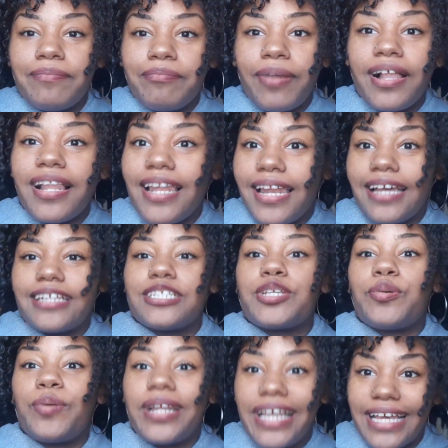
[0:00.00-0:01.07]
probably
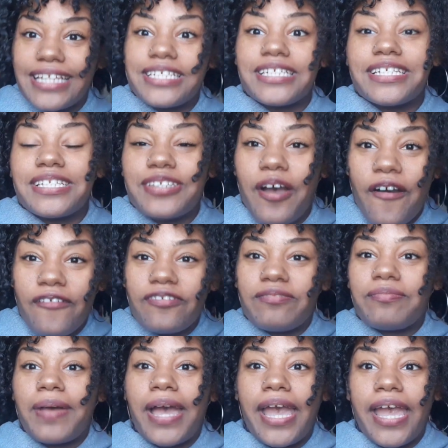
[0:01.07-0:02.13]
20 inches off
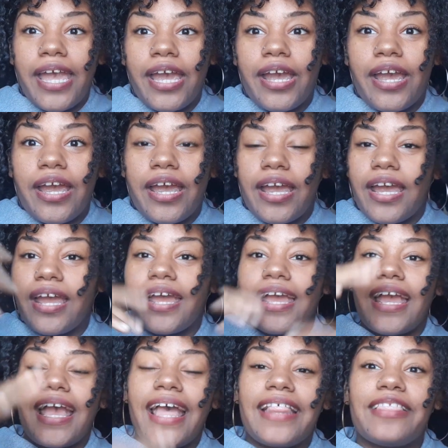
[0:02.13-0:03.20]
of my hair
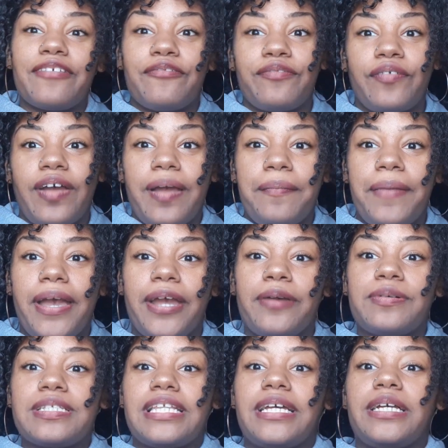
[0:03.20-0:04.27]
in the front. My
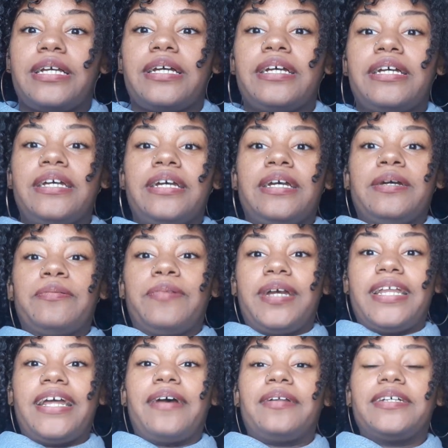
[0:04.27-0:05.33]
hair was
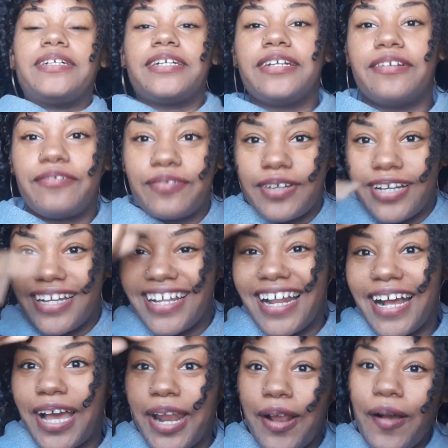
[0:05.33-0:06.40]
way down here in the front.
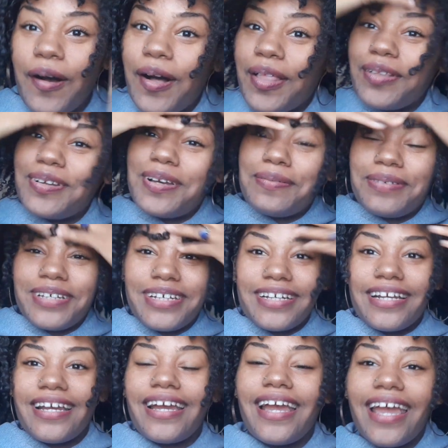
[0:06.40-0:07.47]
I cut it all the way up
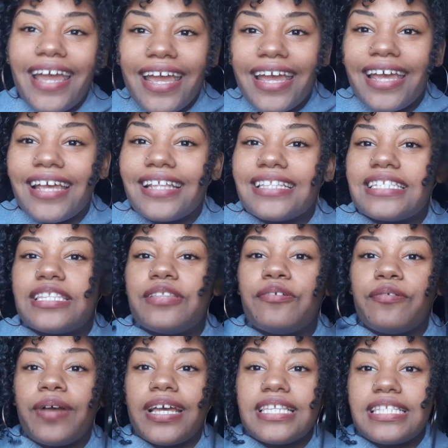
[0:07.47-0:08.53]
here, and the
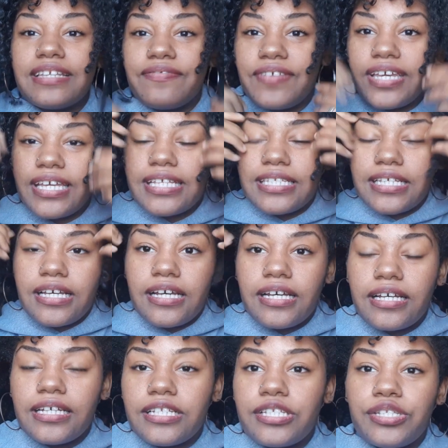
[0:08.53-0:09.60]
rest of it is
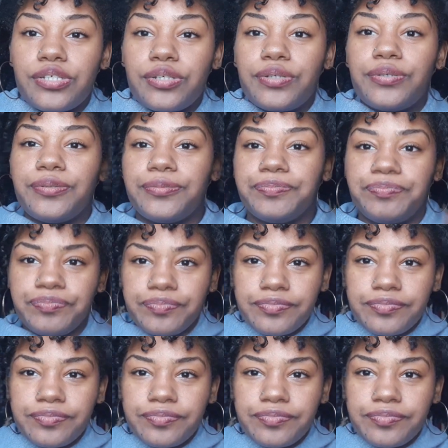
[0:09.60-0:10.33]
cut to